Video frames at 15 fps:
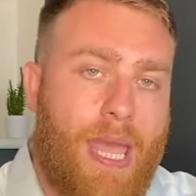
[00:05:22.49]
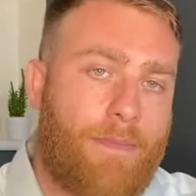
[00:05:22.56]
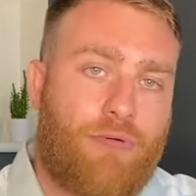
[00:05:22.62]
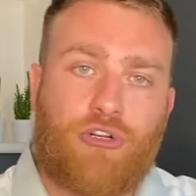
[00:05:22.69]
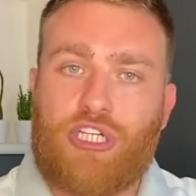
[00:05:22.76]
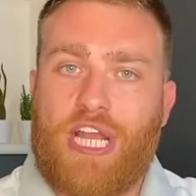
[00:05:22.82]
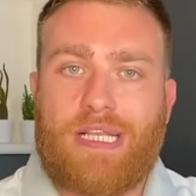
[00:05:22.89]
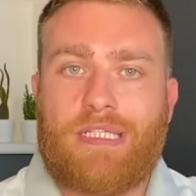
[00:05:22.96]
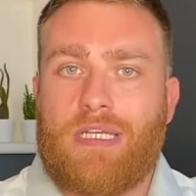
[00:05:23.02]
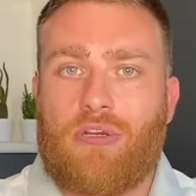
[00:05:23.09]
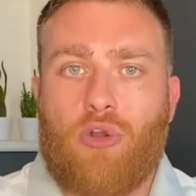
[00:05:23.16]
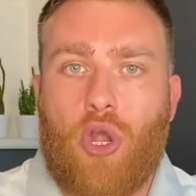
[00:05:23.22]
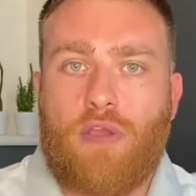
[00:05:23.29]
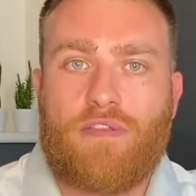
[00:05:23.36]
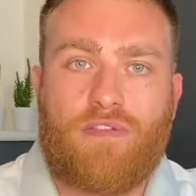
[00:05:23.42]
projected
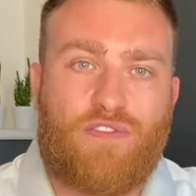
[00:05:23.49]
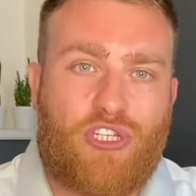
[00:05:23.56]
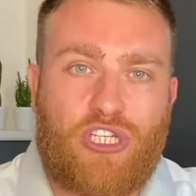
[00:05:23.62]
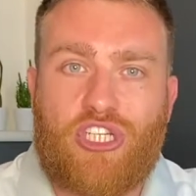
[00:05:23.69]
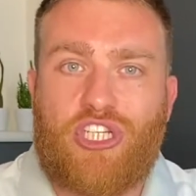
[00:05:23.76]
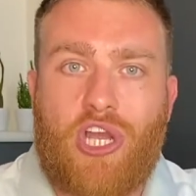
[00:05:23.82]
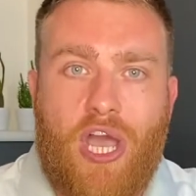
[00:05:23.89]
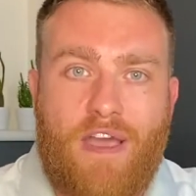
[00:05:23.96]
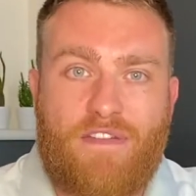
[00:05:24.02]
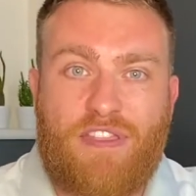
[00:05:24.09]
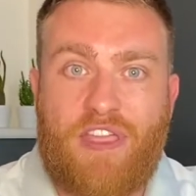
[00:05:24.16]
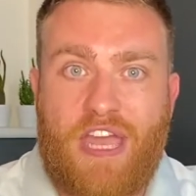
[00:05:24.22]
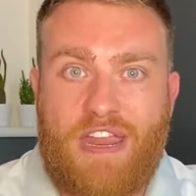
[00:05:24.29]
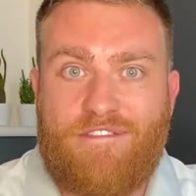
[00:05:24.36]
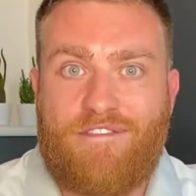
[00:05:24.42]
growth of just shy of
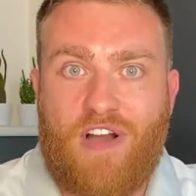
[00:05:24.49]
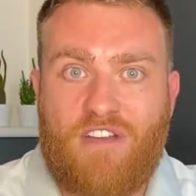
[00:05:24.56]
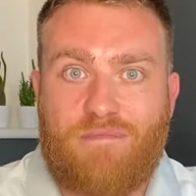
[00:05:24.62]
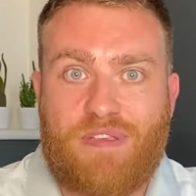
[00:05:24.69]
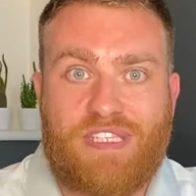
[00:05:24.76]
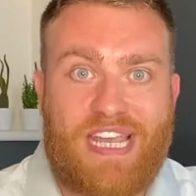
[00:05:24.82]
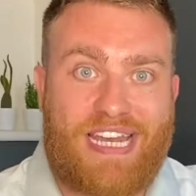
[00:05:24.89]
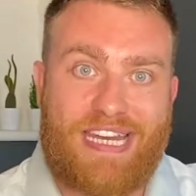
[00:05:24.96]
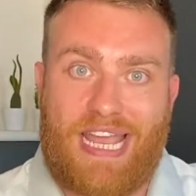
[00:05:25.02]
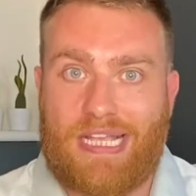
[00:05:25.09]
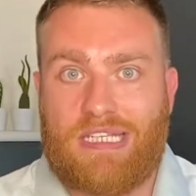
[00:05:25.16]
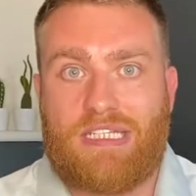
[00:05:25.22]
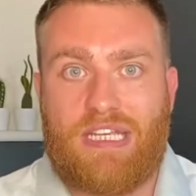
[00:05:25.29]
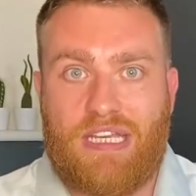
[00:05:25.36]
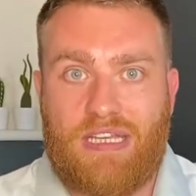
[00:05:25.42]
35%
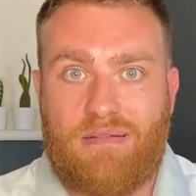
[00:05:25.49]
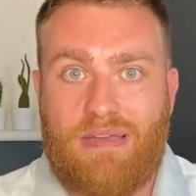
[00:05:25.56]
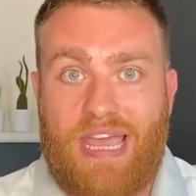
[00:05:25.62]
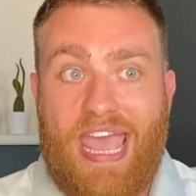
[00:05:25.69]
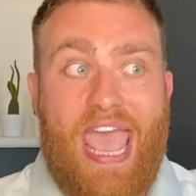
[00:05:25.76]
next year